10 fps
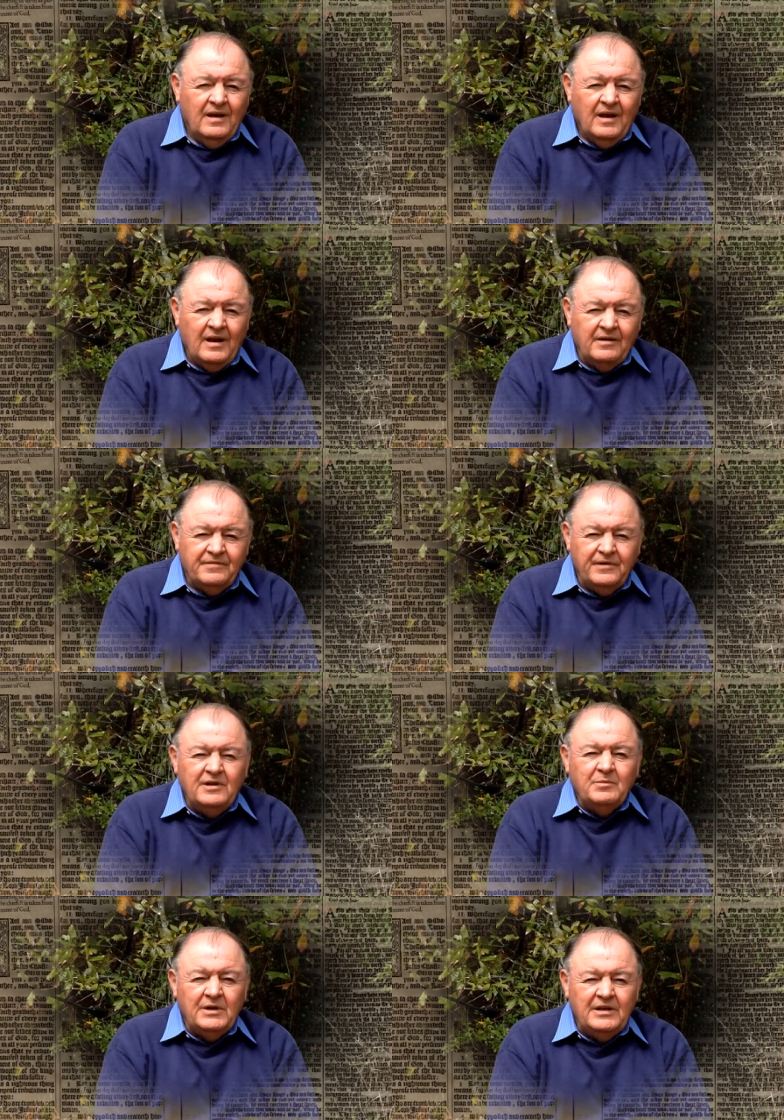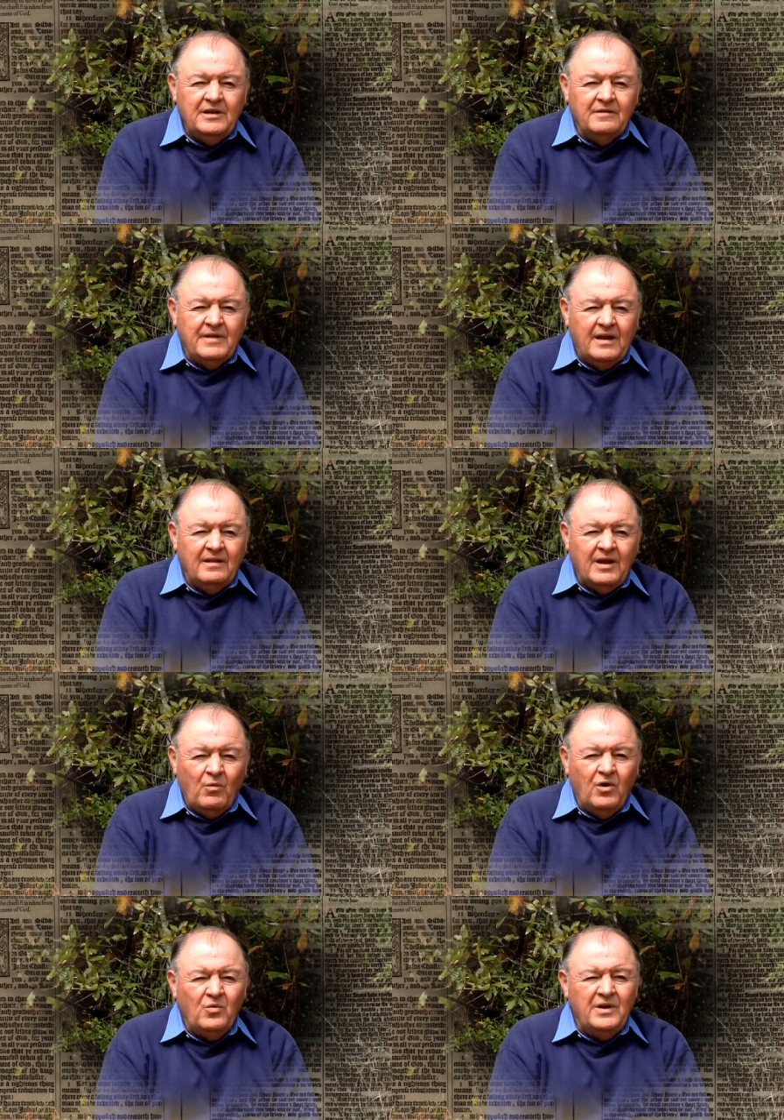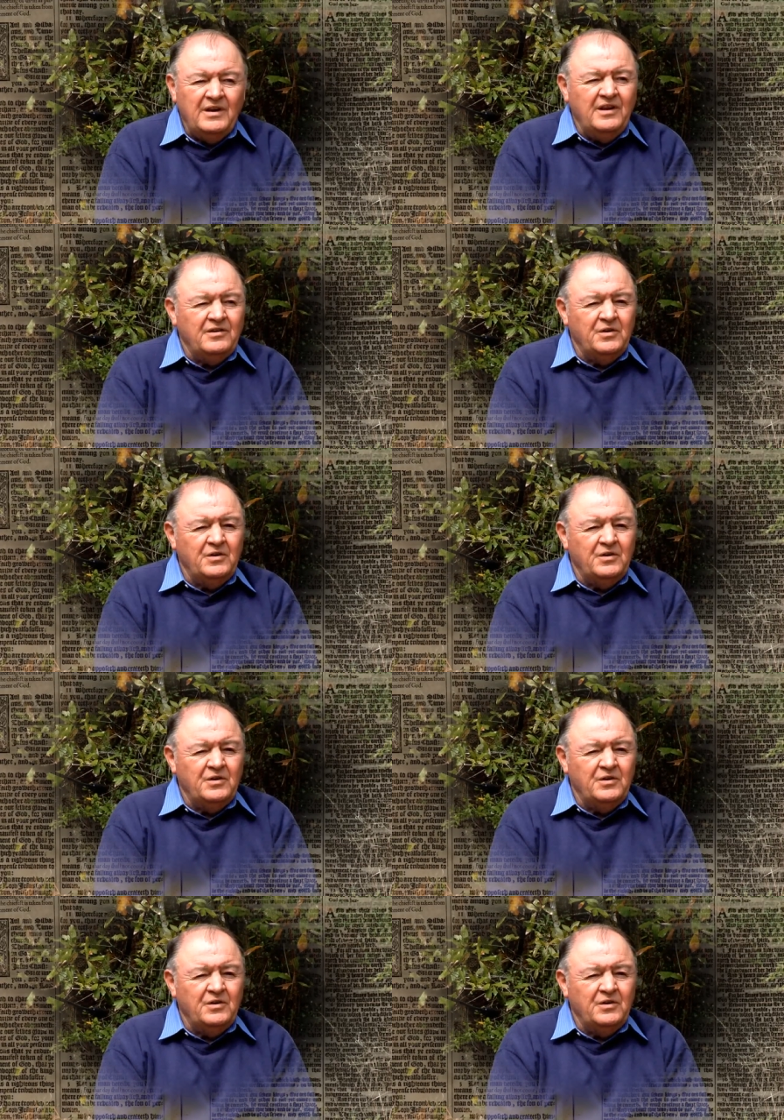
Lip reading: And I fully believe that what we need